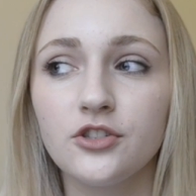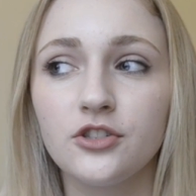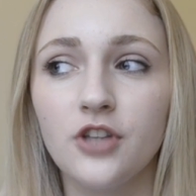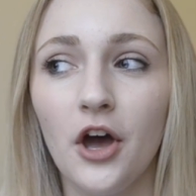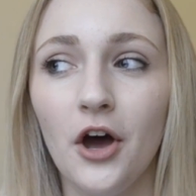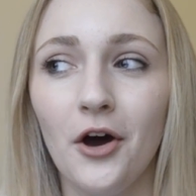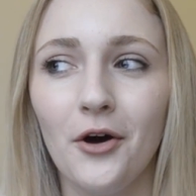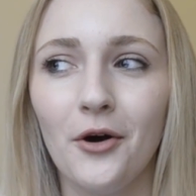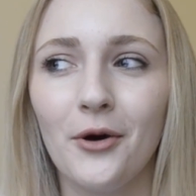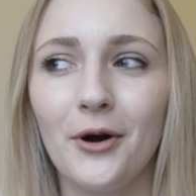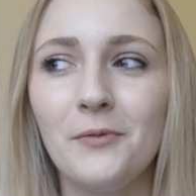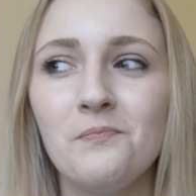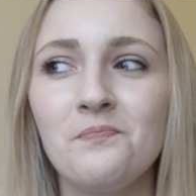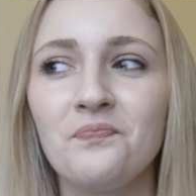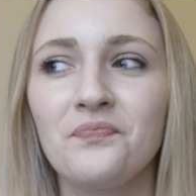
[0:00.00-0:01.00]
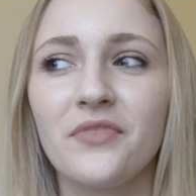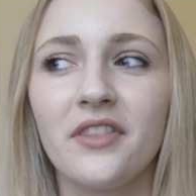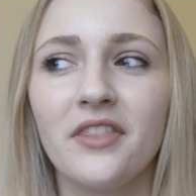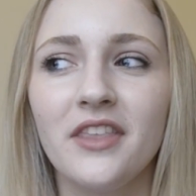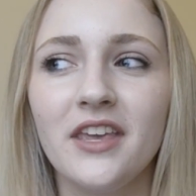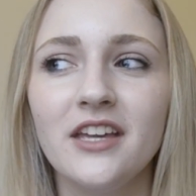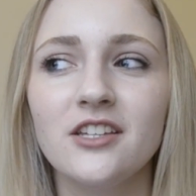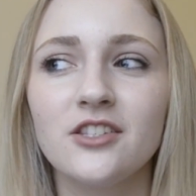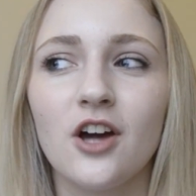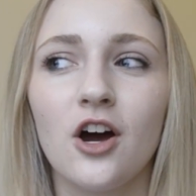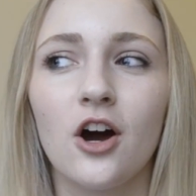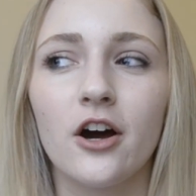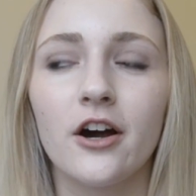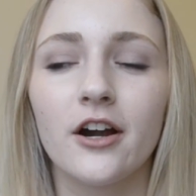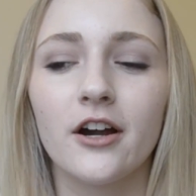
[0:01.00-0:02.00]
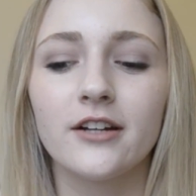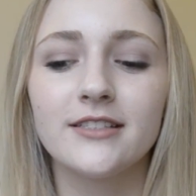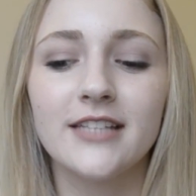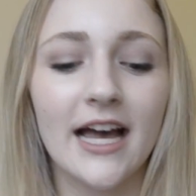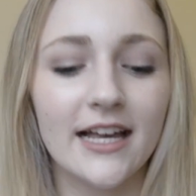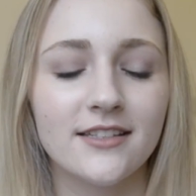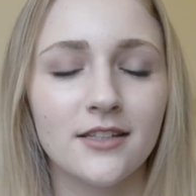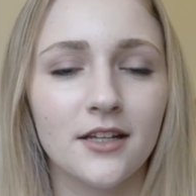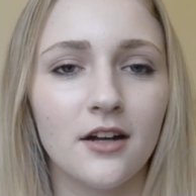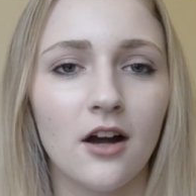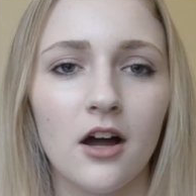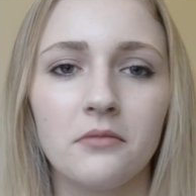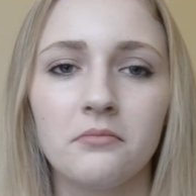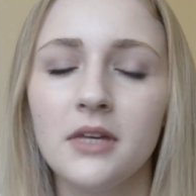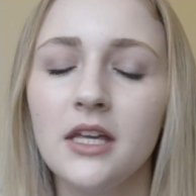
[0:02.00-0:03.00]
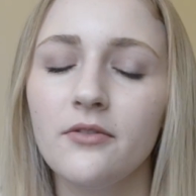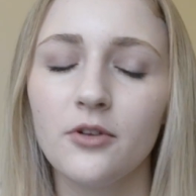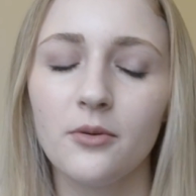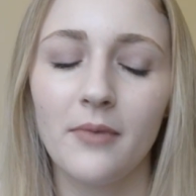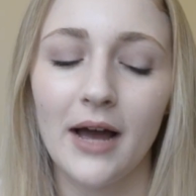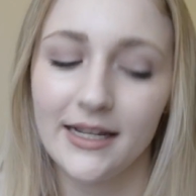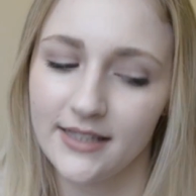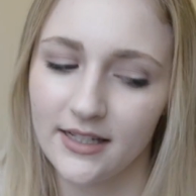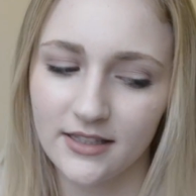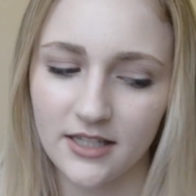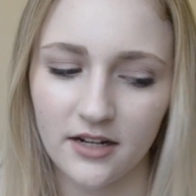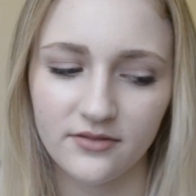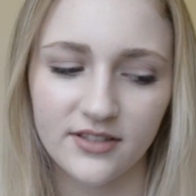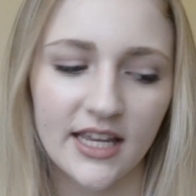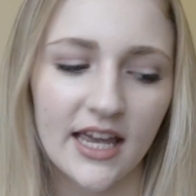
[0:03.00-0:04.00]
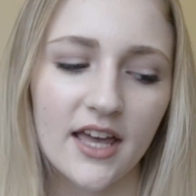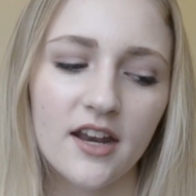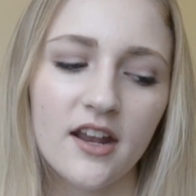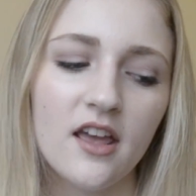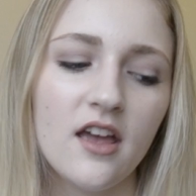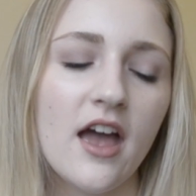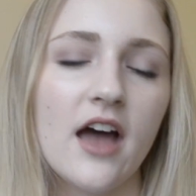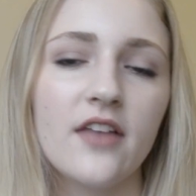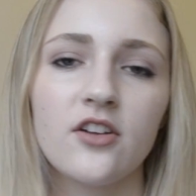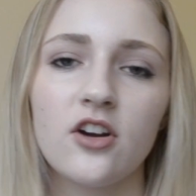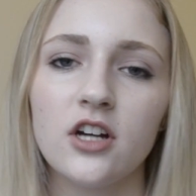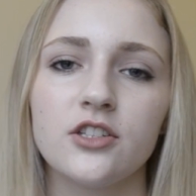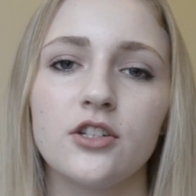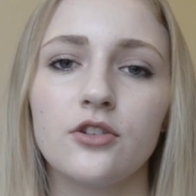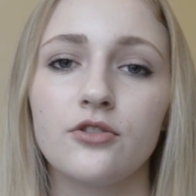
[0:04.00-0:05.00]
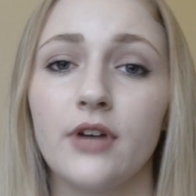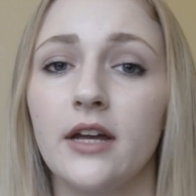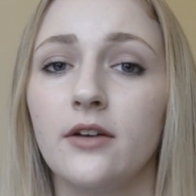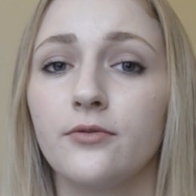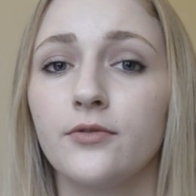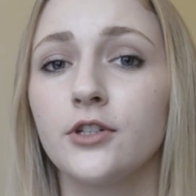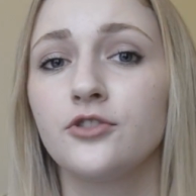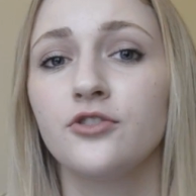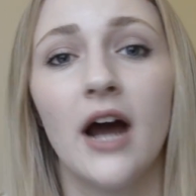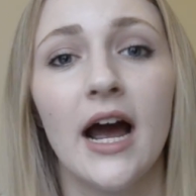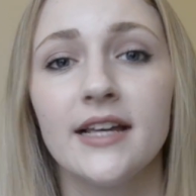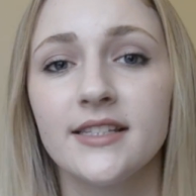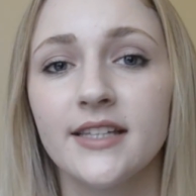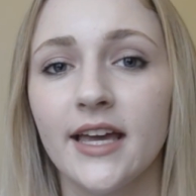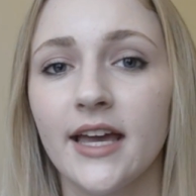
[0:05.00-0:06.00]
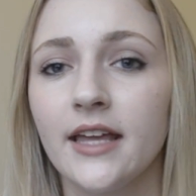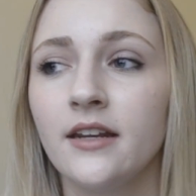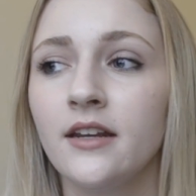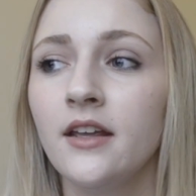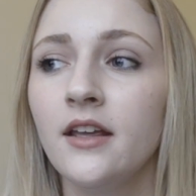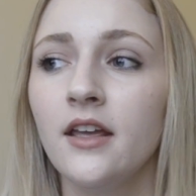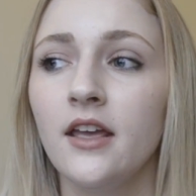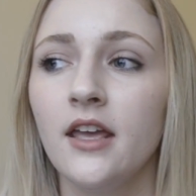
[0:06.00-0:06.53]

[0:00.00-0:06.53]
So these are tested on me for my sensitive skin, and they're also great for dry skin.